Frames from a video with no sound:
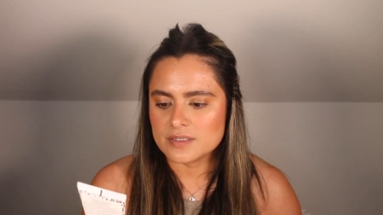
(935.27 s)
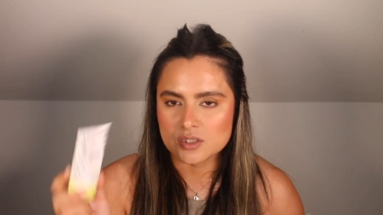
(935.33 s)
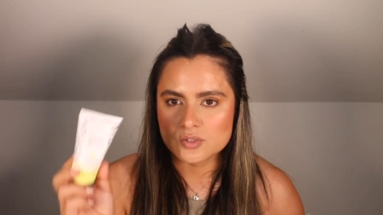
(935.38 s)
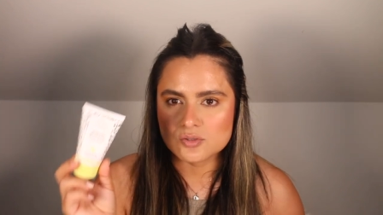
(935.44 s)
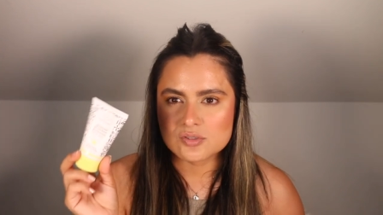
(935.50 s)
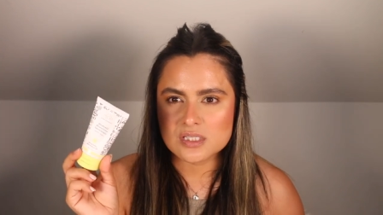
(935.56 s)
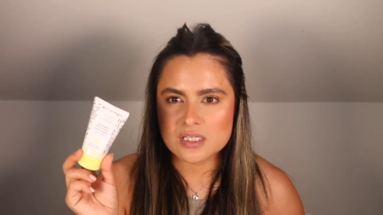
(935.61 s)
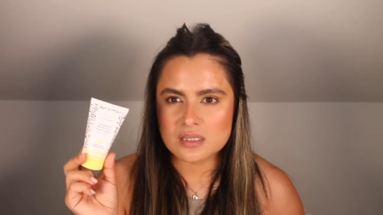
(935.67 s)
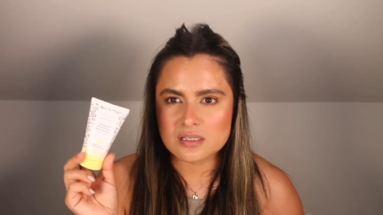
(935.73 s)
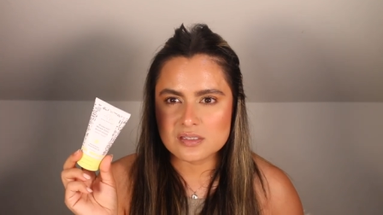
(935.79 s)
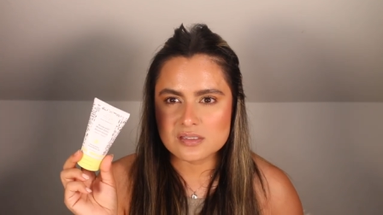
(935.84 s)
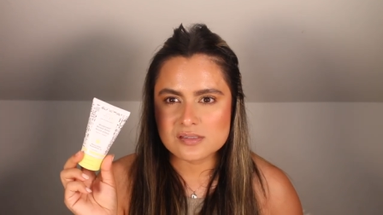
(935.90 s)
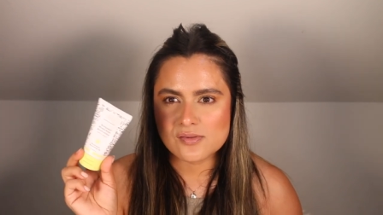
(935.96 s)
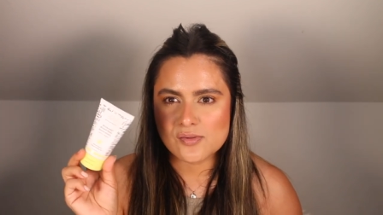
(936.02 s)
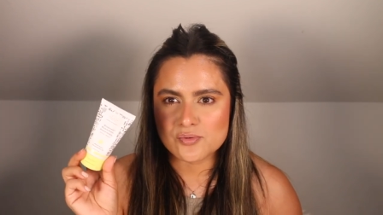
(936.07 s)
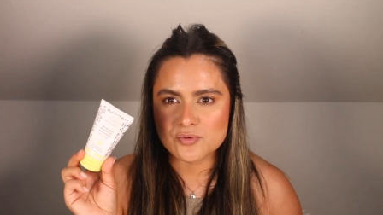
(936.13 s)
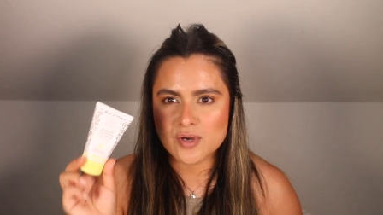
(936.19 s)
using
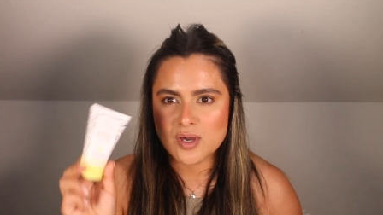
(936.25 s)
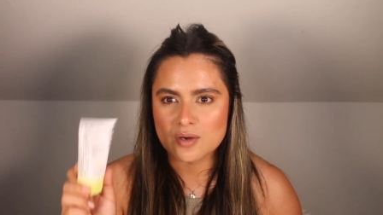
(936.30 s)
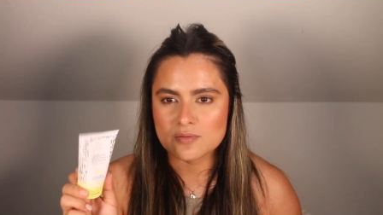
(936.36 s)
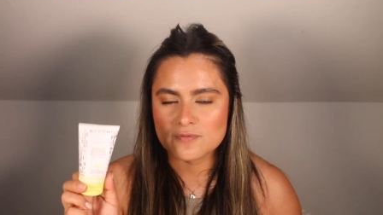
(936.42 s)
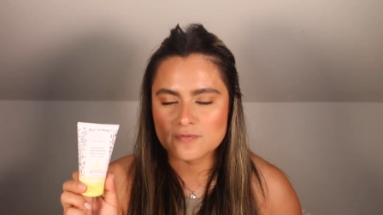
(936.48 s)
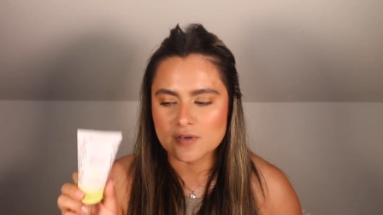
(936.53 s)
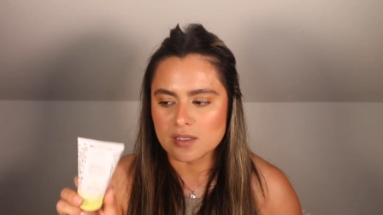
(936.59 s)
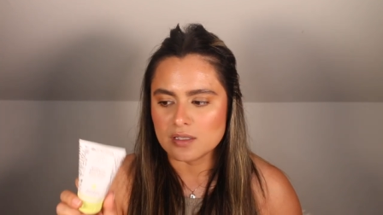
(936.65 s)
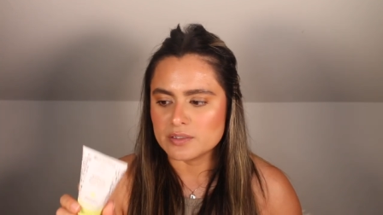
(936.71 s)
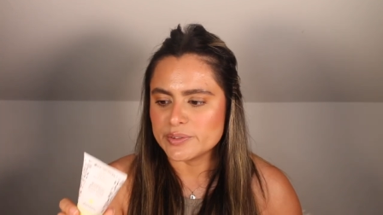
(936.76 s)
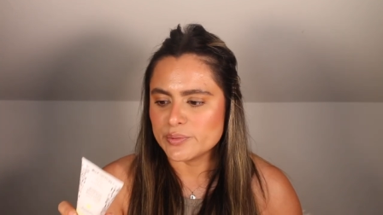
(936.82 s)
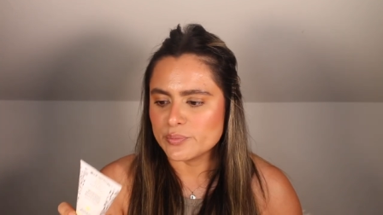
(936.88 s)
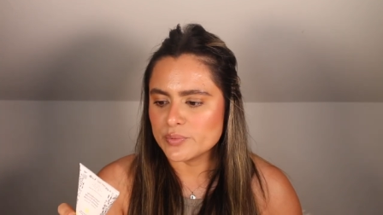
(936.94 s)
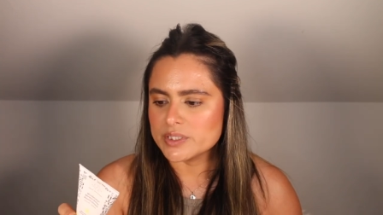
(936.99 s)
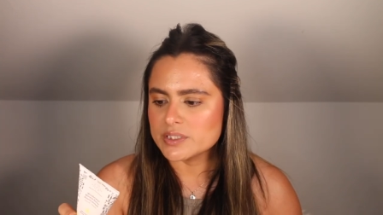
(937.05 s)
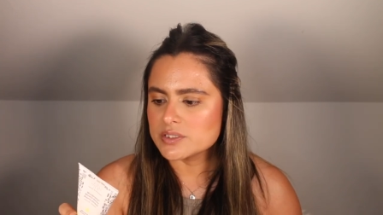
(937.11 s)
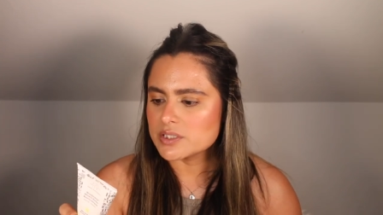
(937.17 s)
this throughout fall and
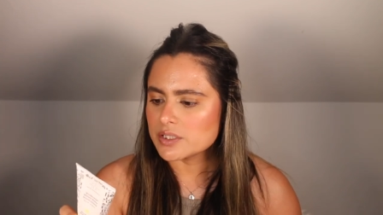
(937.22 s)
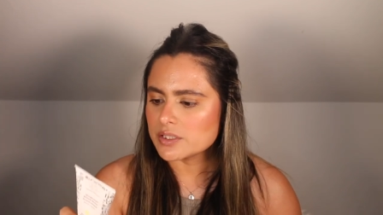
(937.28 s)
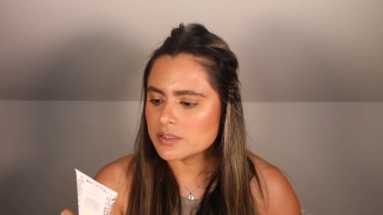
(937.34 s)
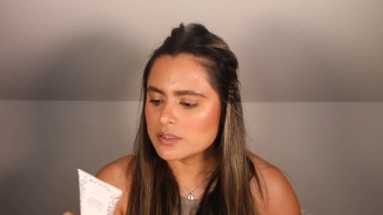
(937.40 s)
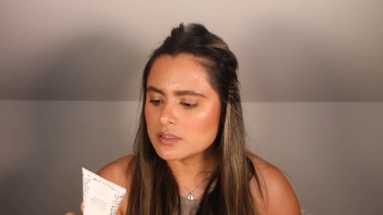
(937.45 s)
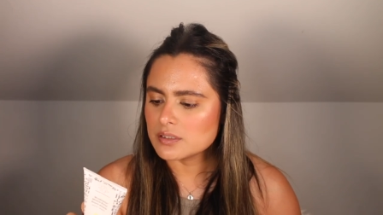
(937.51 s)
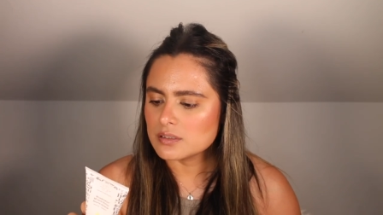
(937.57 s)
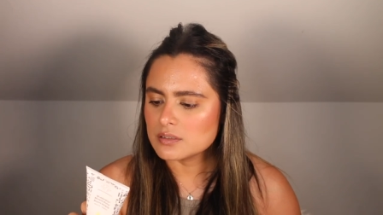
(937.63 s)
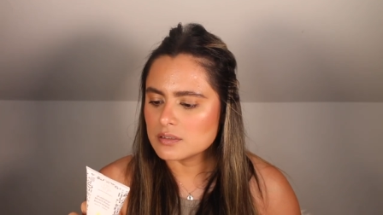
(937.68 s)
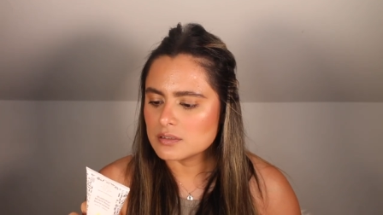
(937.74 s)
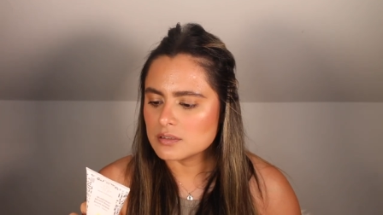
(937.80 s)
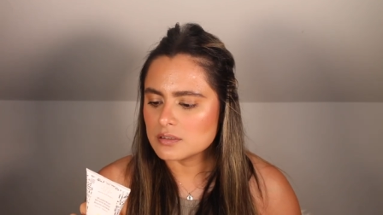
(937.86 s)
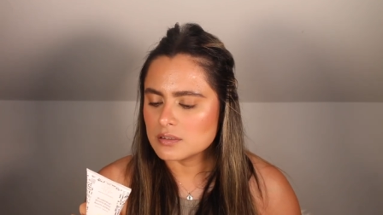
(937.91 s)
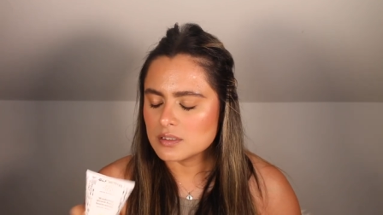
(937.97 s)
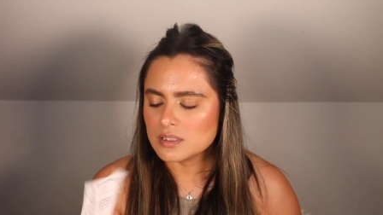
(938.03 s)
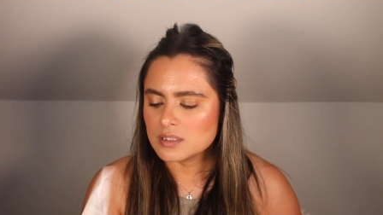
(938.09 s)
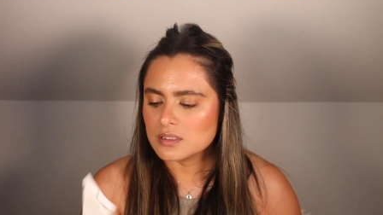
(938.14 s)
winter.
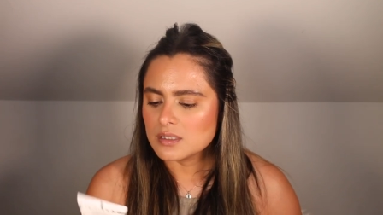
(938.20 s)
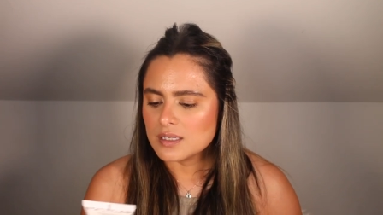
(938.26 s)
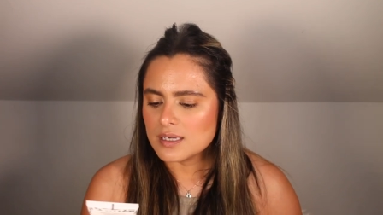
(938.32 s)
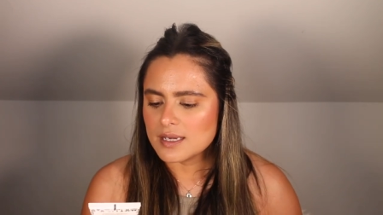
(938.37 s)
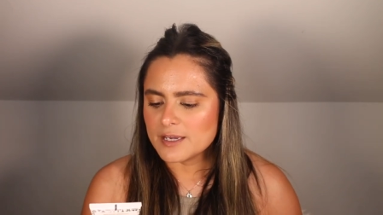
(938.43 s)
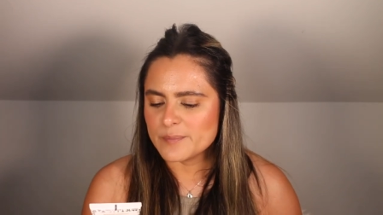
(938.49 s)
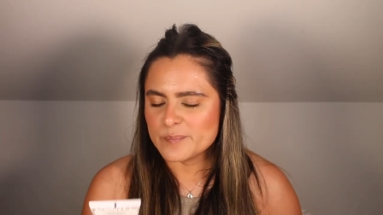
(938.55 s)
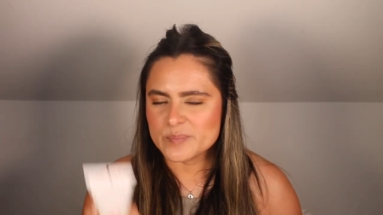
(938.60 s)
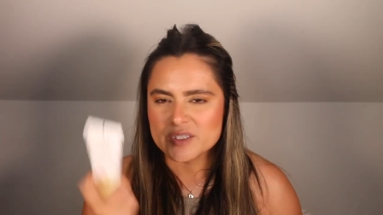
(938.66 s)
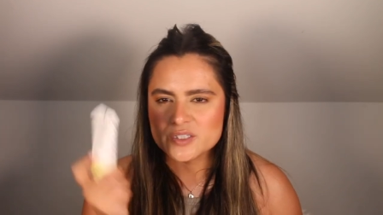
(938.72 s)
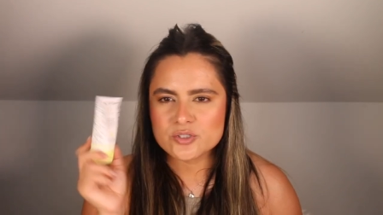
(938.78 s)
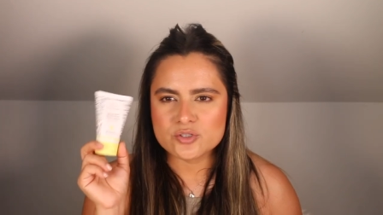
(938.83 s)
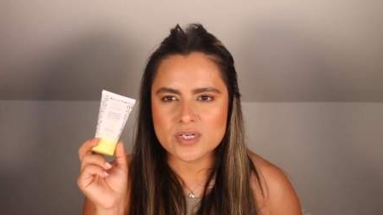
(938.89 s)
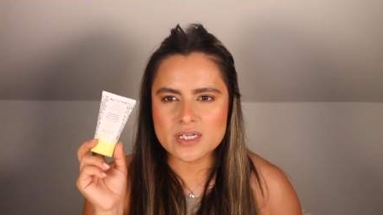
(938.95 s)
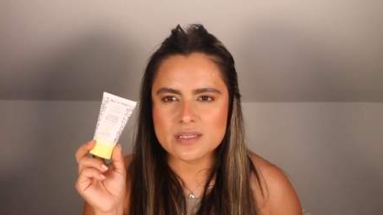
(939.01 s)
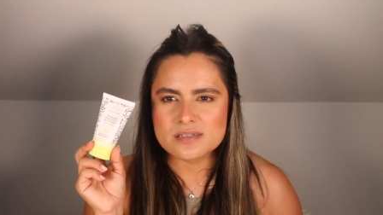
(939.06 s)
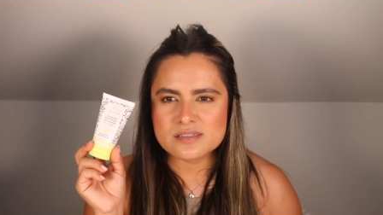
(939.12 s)
I'm going to
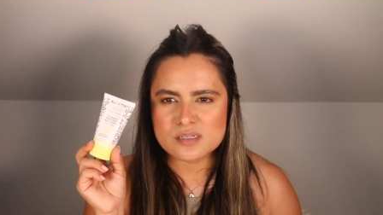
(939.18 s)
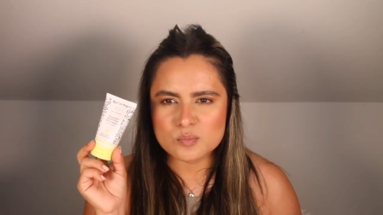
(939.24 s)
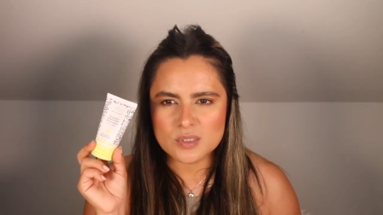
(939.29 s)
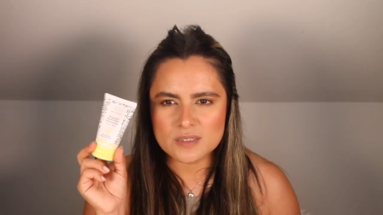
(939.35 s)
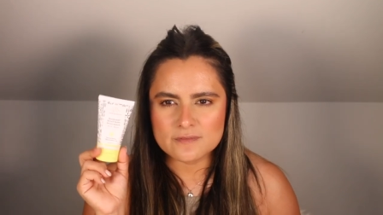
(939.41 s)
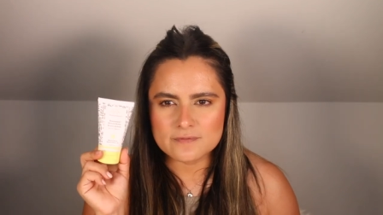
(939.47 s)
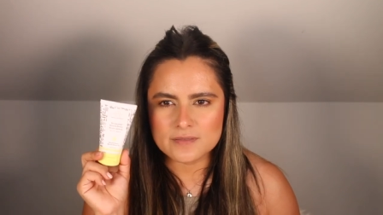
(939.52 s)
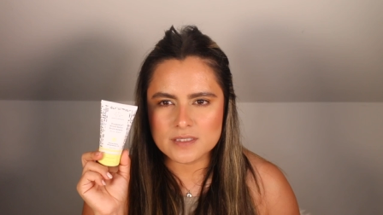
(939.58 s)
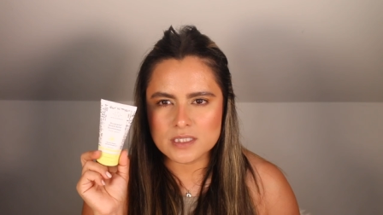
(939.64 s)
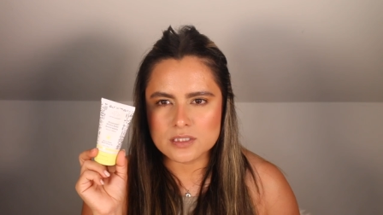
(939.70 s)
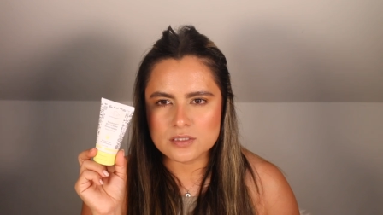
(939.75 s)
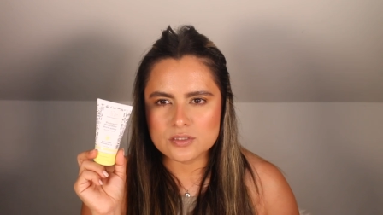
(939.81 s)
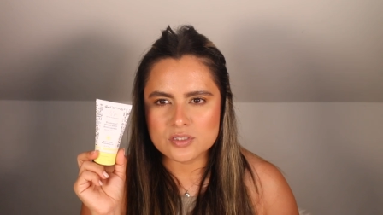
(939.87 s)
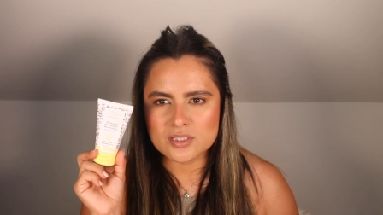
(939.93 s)
try this on my feet